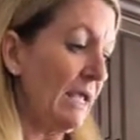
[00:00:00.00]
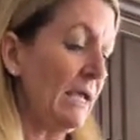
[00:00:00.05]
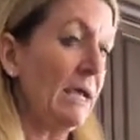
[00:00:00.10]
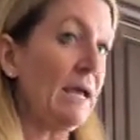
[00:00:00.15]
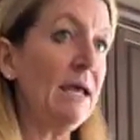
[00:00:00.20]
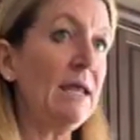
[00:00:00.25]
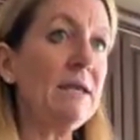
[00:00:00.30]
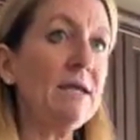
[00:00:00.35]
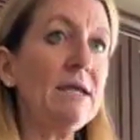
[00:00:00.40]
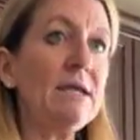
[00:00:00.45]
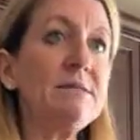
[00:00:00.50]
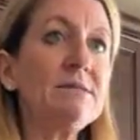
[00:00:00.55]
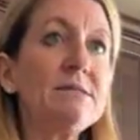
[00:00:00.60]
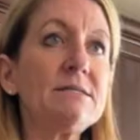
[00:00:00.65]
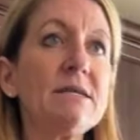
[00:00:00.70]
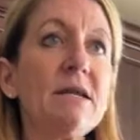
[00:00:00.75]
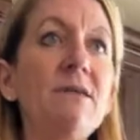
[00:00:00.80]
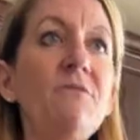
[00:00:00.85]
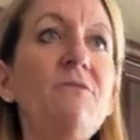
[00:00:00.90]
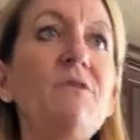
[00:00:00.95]
And
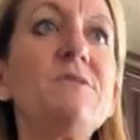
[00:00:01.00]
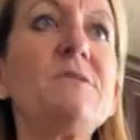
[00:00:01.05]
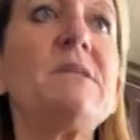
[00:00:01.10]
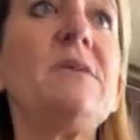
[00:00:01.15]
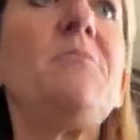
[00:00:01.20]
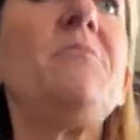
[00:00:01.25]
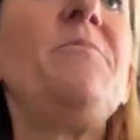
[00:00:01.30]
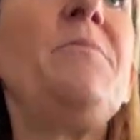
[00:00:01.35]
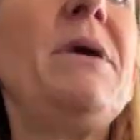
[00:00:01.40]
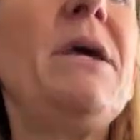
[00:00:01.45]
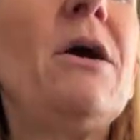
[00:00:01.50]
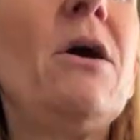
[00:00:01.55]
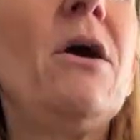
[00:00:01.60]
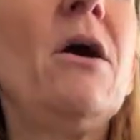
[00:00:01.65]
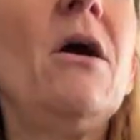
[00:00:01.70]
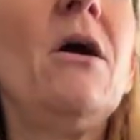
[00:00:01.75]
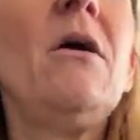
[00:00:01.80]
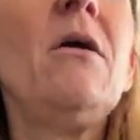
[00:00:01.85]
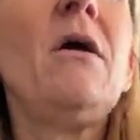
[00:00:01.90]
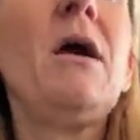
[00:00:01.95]
instead of using
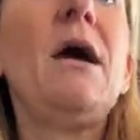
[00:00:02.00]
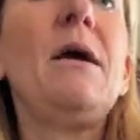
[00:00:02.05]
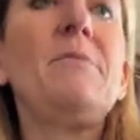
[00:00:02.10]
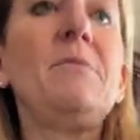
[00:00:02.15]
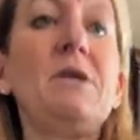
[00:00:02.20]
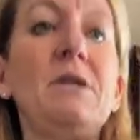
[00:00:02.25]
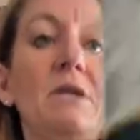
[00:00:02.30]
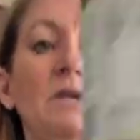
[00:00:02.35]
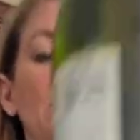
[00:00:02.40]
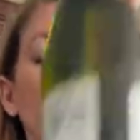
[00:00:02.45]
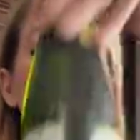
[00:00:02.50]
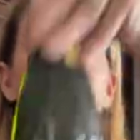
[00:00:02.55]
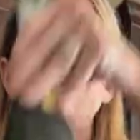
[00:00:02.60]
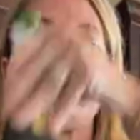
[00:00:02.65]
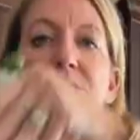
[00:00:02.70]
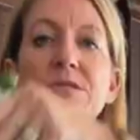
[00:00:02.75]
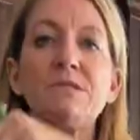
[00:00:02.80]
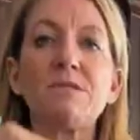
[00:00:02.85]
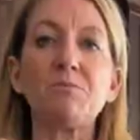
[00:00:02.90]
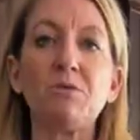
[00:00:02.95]
beer, I'm gonna
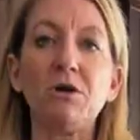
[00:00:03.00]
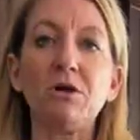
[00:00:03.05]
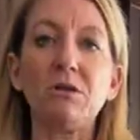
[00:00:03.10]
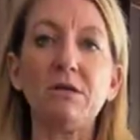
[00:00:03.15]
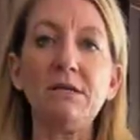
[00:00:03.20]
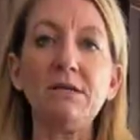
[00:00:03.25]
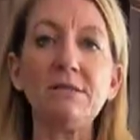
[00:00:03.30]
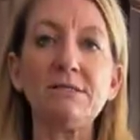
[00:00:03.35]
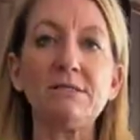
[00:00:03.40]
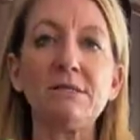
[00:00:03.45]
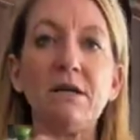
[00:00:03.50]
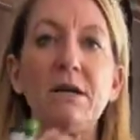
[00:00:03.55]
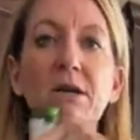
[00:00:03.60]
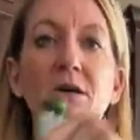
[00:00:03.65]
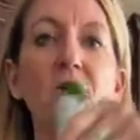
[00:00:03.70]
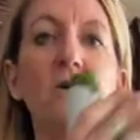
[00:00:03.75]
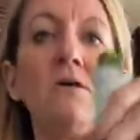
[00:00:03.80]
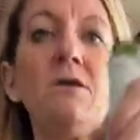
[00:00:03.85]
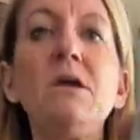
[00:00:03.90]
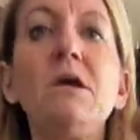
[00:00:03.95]
use sparkling
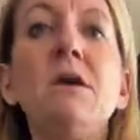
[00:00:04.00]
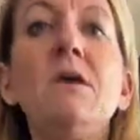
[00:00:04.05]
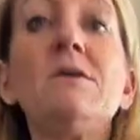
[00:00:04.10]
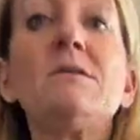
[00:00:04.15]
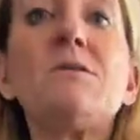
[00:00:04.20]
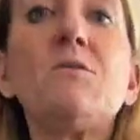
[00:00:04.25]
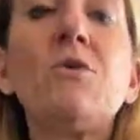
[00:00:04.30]
cider.